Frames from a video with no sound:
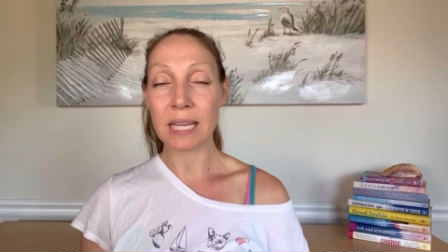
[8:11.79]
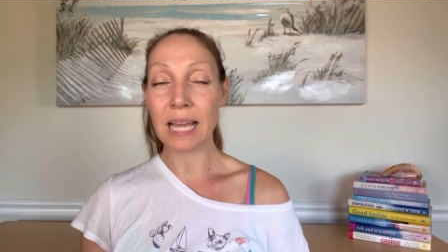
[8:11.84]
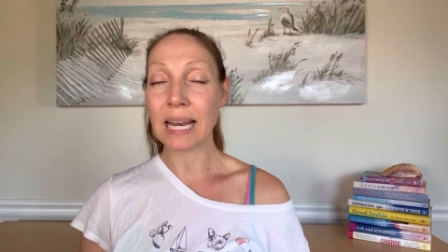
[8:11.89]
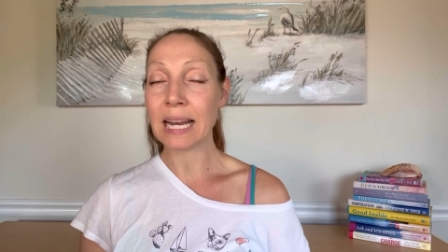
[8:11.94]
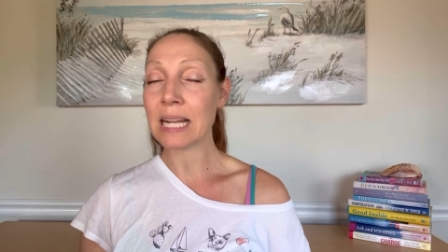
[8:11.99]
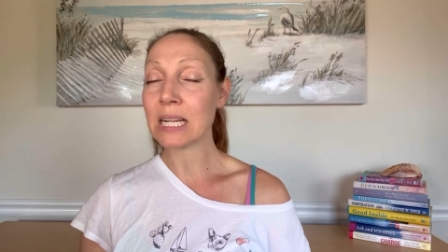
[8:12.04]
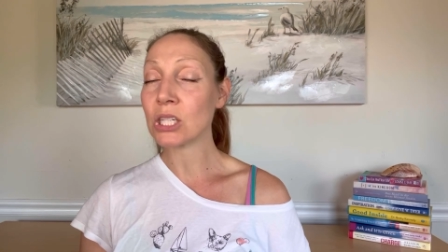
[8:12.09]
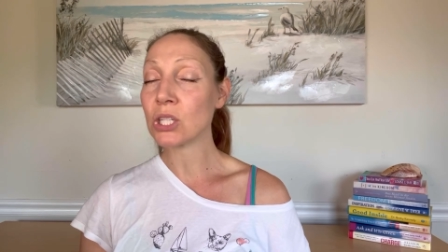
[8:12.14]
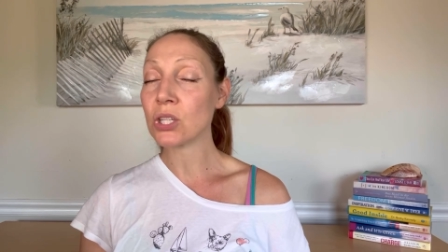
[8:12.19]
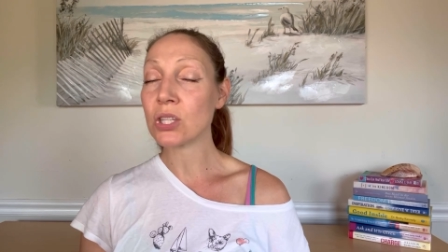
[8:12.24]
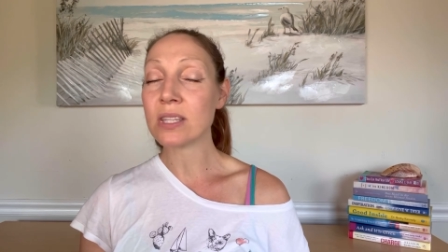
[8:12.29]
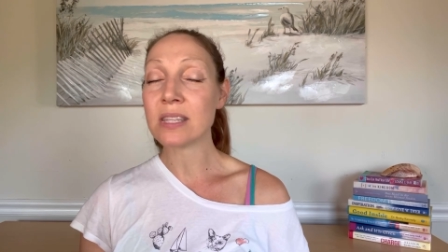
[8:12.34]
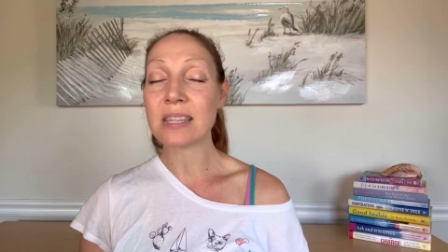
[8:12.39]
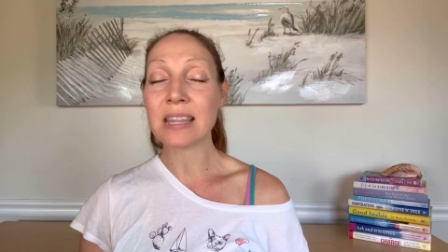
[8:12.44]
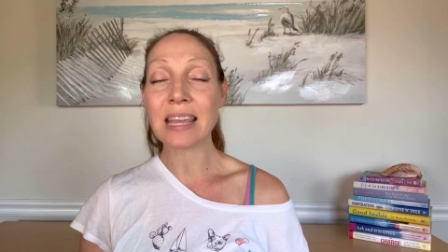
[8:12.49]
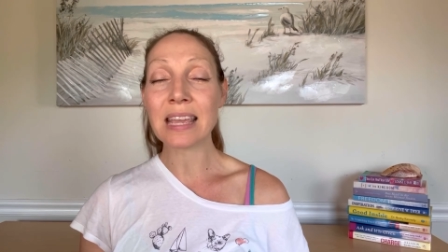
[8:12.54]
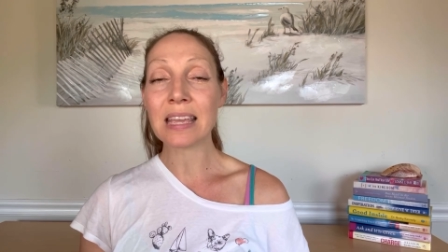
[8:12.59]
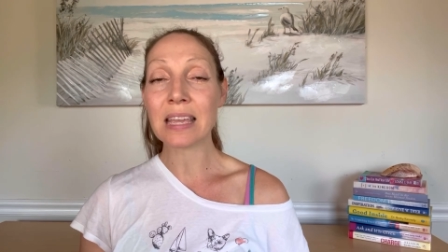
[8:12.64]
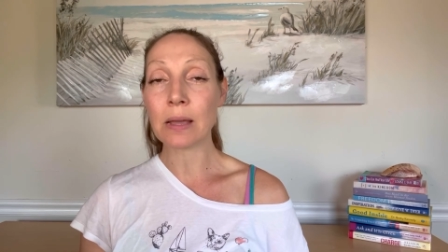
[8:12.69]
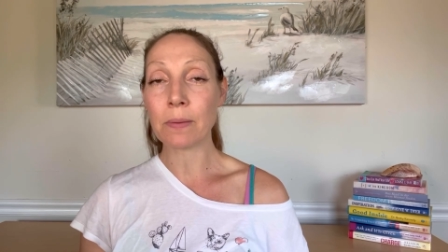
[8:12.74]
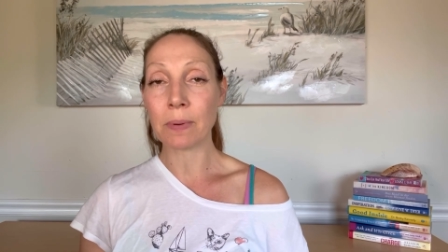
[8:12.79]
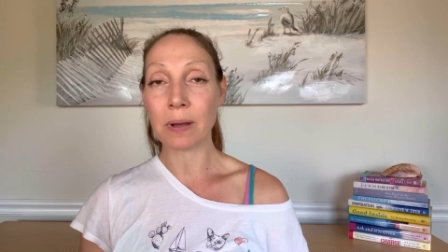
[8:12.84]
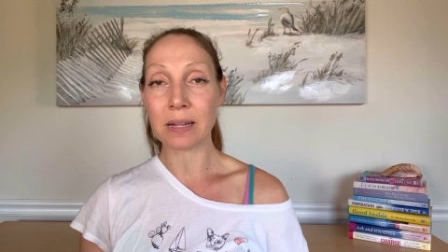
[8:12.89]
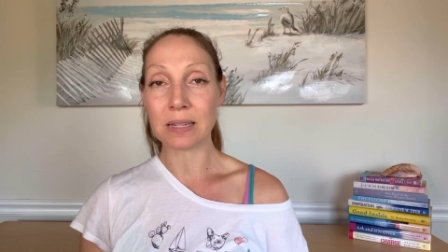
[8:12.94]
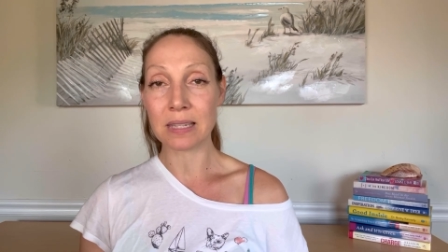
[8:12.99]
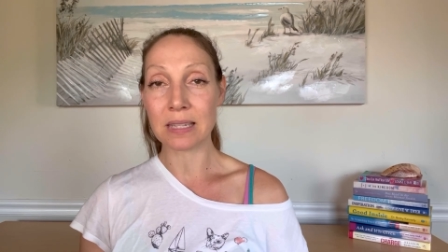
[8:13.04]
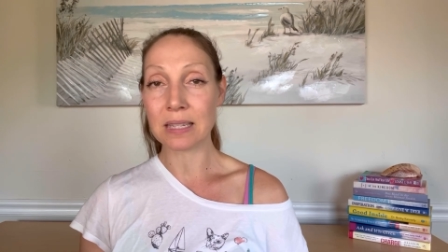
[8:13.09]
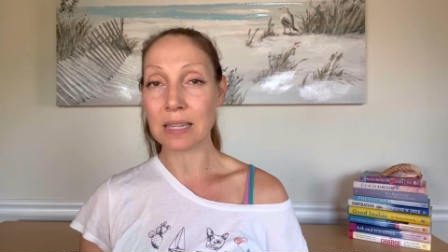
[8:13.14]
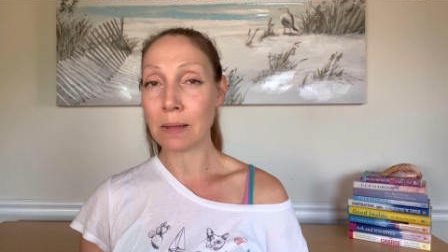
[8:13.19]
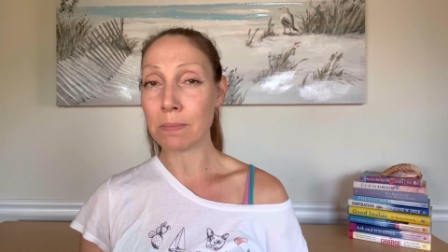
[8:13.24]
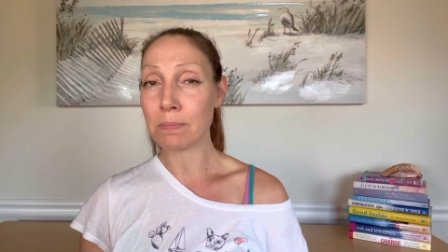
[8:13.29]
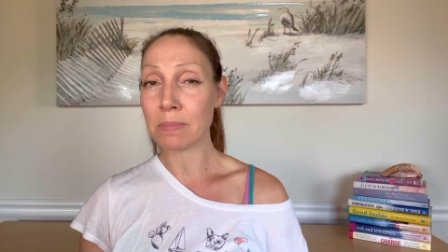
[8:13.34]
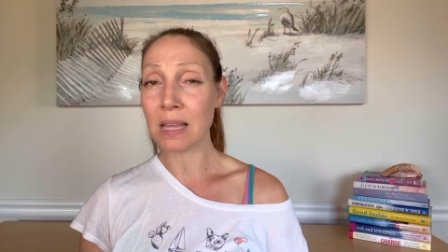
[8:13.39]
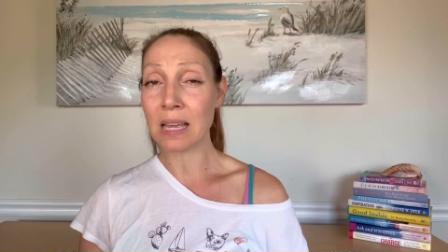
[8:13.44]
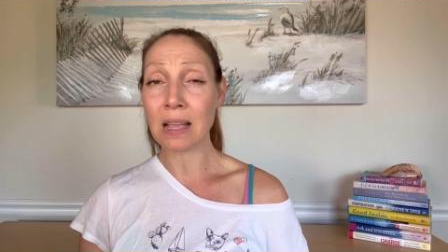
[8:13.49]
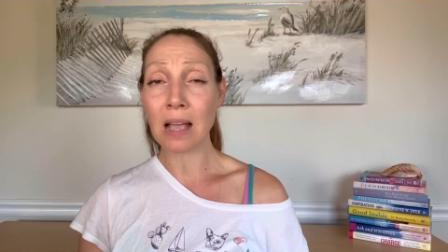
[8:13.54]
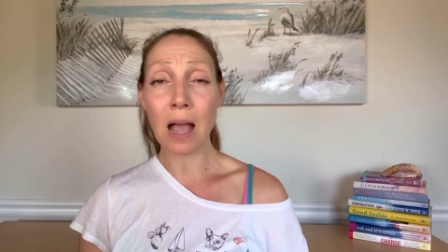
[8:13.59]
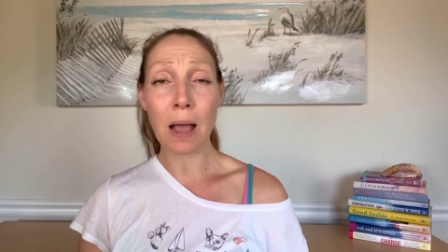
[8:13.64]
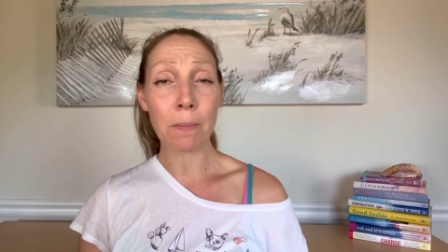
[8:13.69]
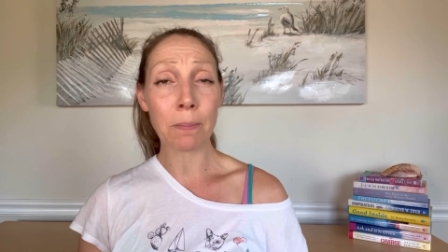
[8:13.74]
Can I just think about
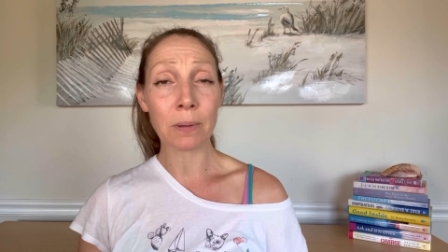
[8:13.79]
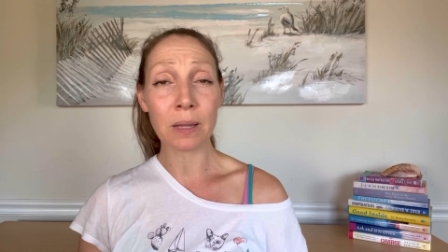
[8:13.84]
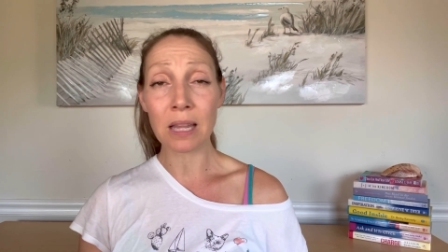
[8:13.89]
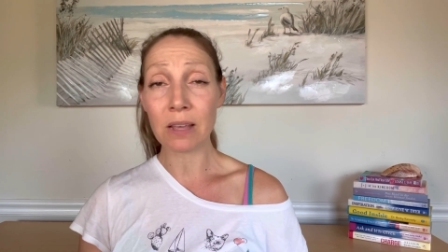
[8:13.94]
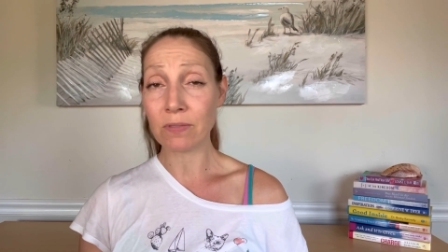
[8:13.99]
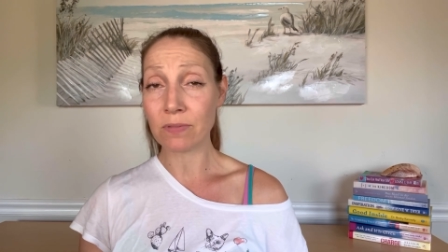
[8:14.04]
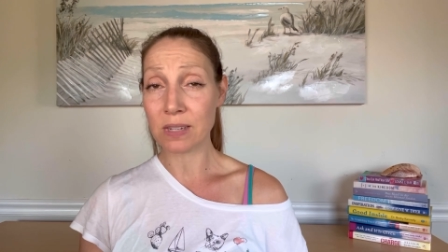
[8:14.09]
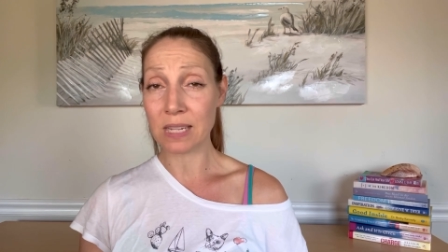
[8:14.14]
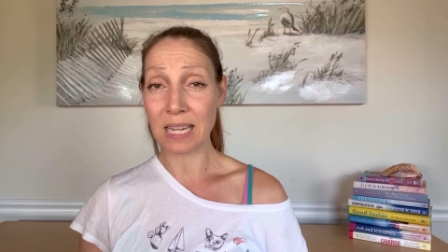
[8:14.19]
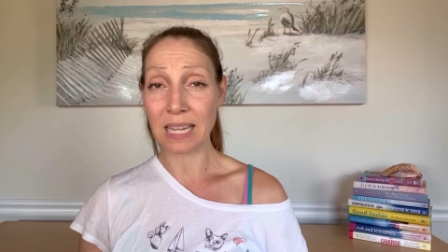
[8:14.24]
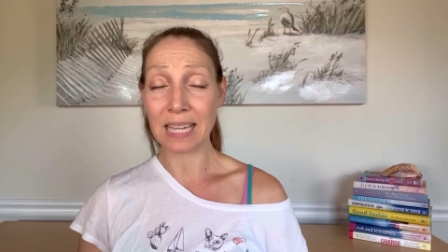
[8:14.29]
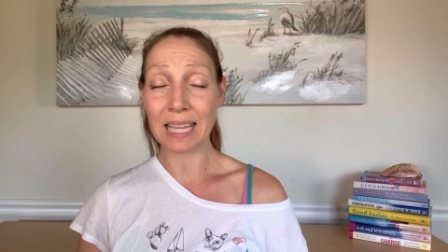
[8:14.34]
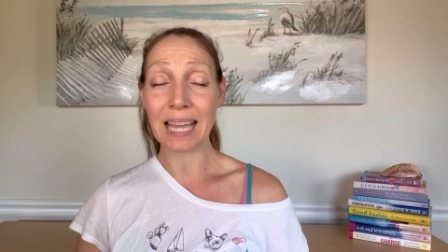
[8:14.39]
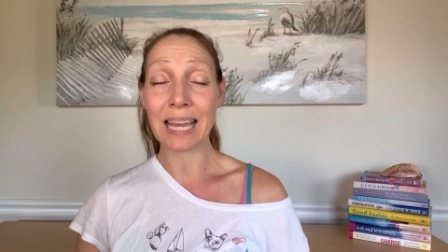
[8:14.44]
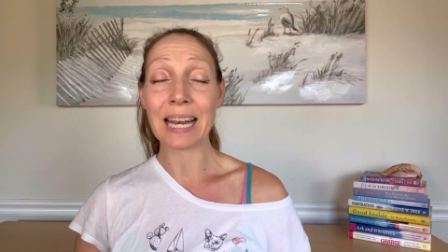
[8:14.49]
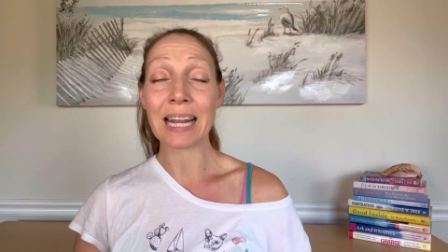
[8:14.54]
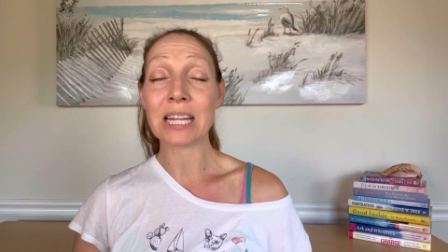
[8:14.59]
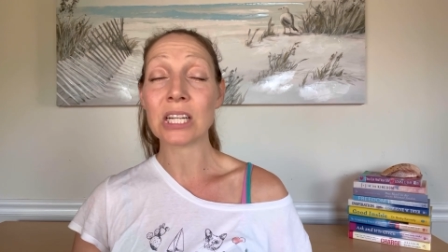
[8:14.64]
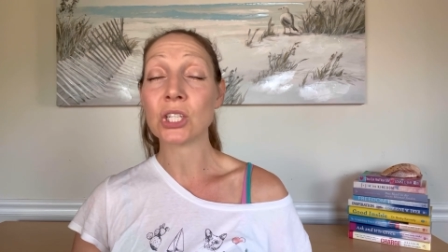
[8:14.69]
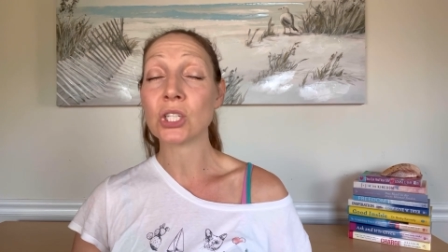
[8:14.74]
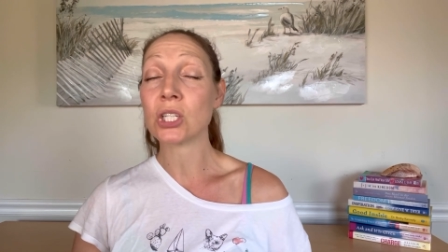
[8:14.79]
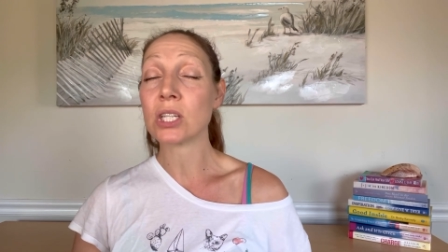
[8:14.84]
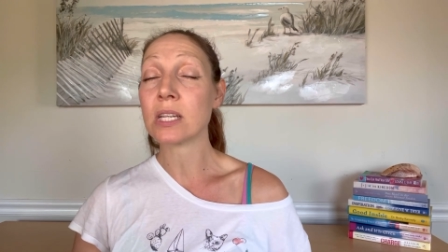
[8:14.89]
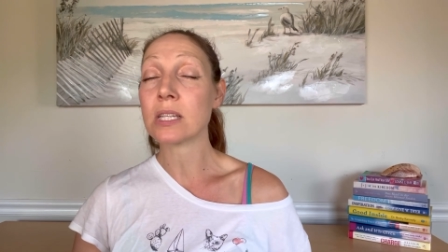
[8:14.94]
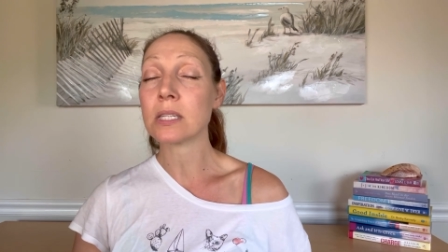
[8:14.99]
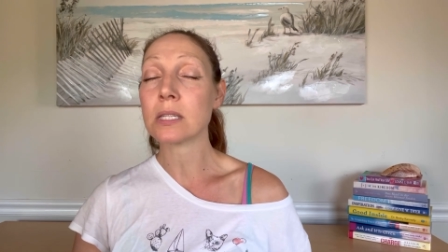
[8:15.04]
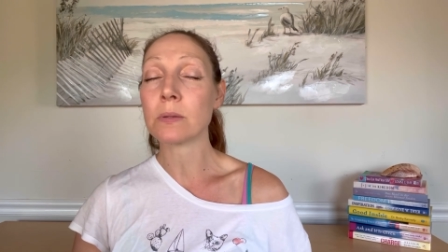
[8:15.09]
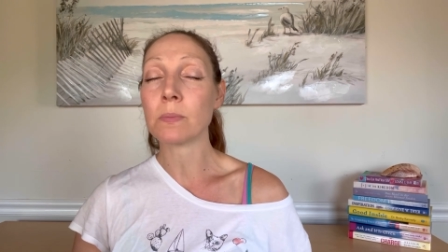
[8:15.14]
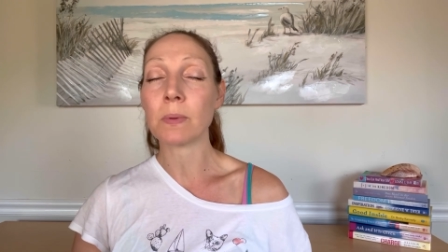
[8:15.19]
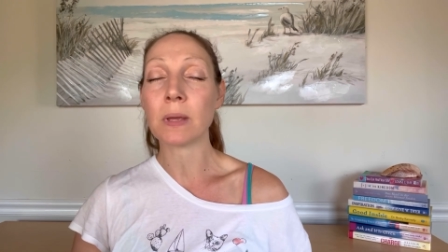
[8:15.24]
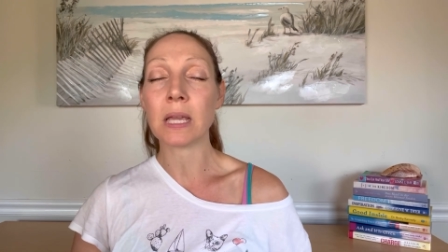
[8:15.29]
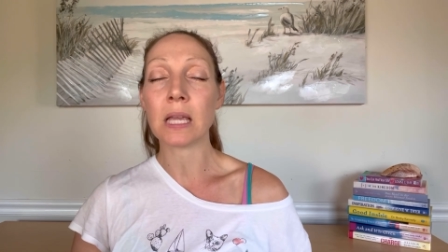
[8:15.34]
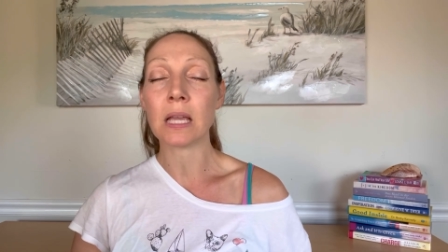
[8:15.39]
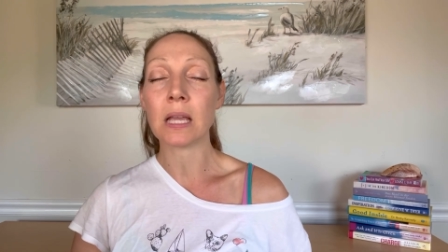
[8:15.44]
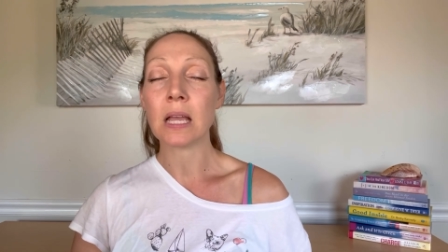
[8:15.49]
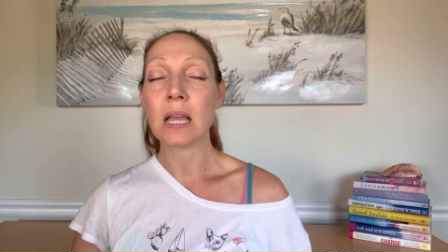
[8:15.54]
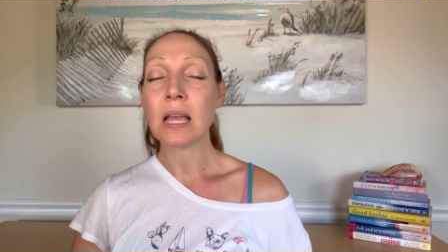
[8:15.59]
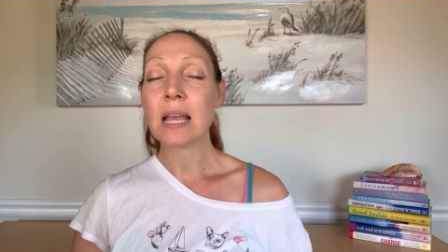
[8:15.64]
something uplifting? Can I just be